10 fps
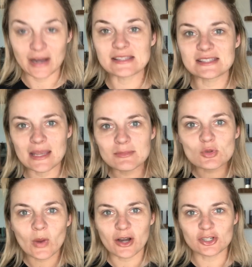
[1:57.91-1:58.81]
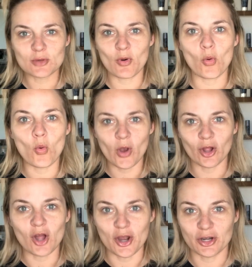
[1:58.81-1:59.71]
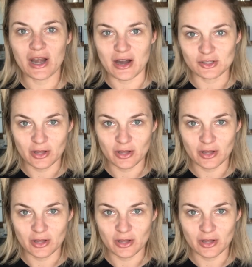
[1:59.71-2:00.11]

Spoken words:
it seems weird to put oil on your hair.